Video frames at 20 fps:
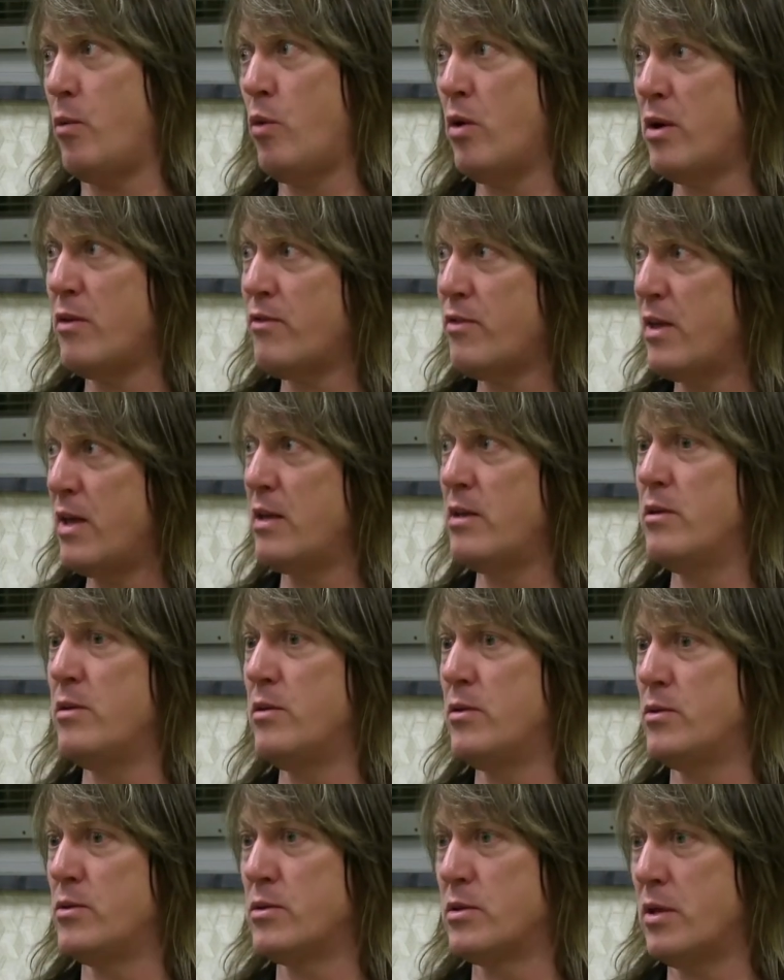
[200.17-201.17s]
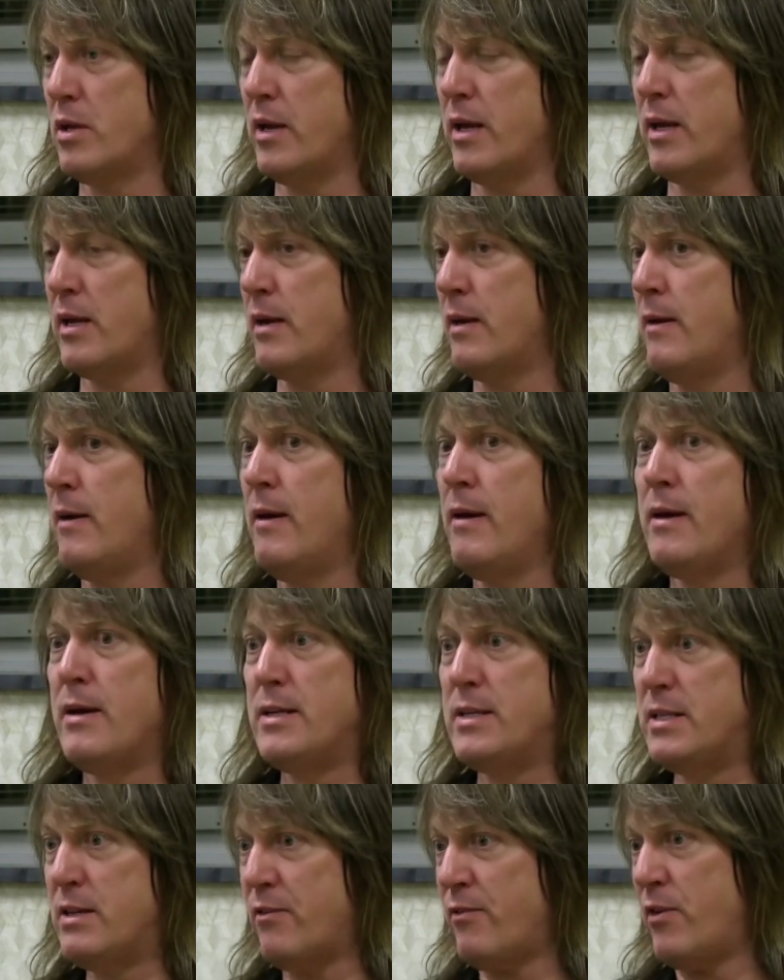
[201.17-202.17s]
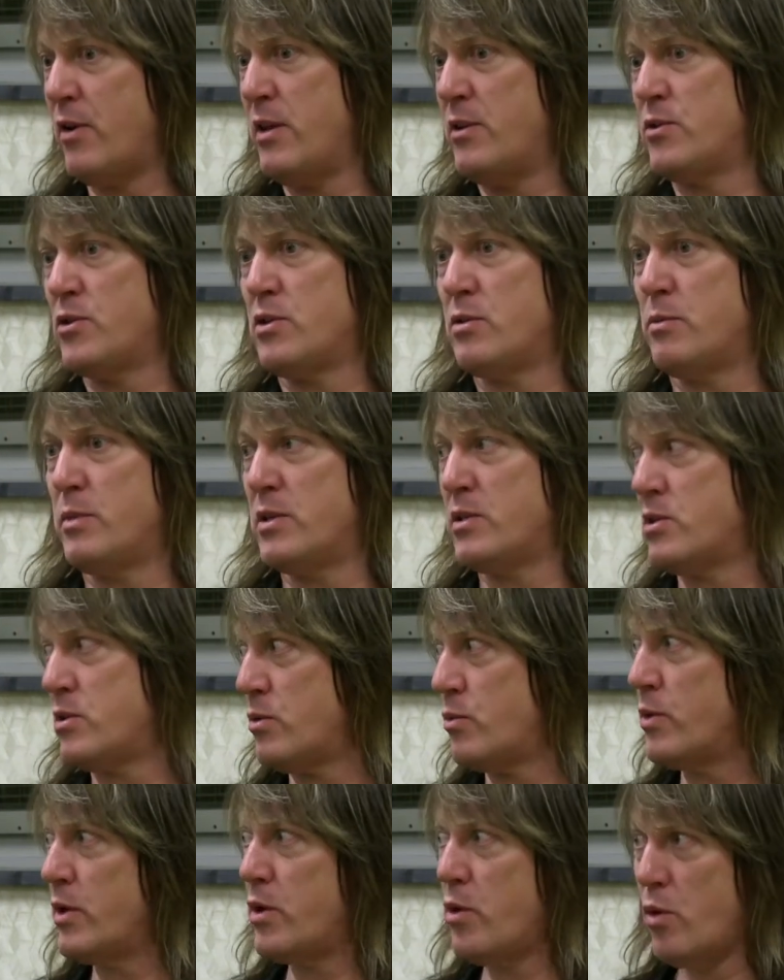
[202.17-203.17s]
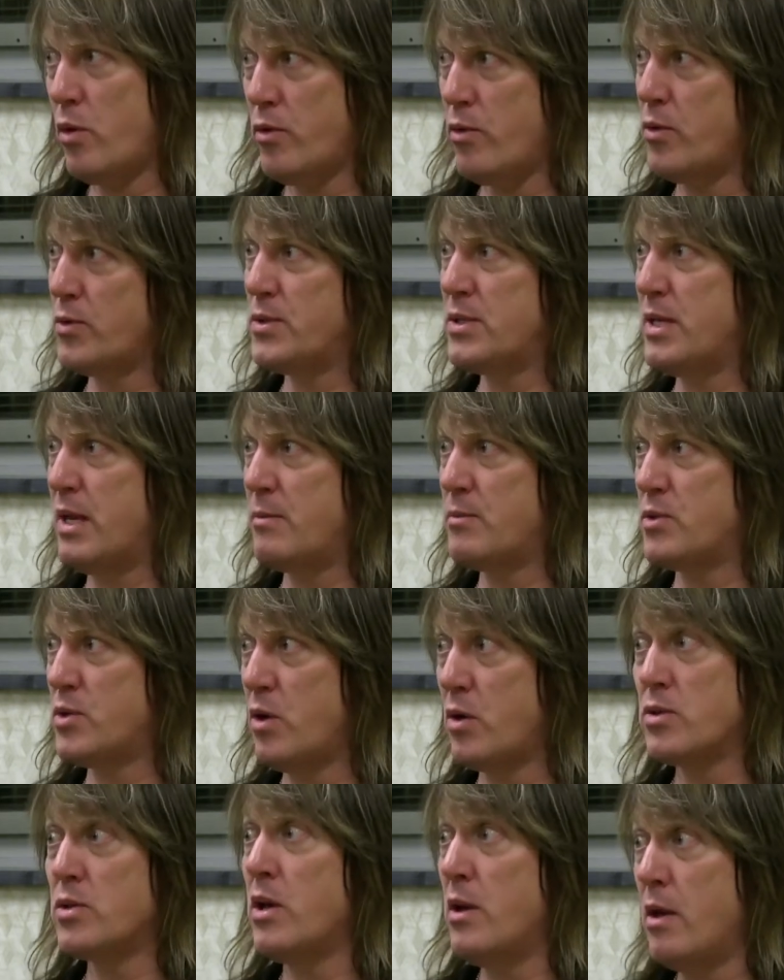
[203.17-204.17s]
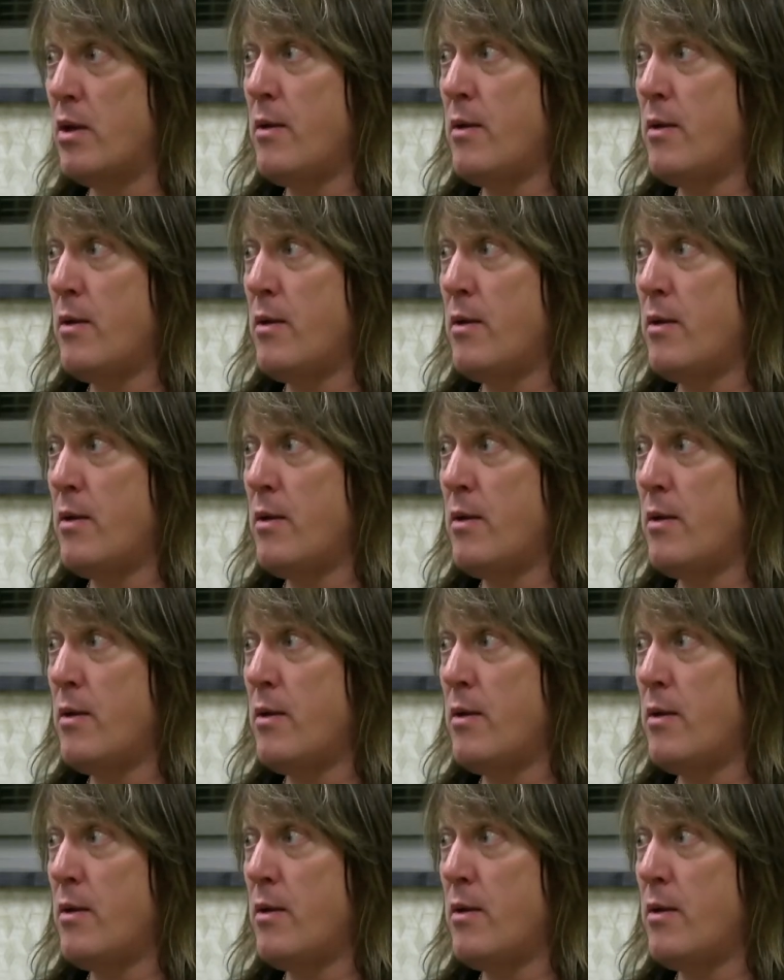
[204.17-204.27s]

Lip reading: What if they used like different instruments to record those same songs?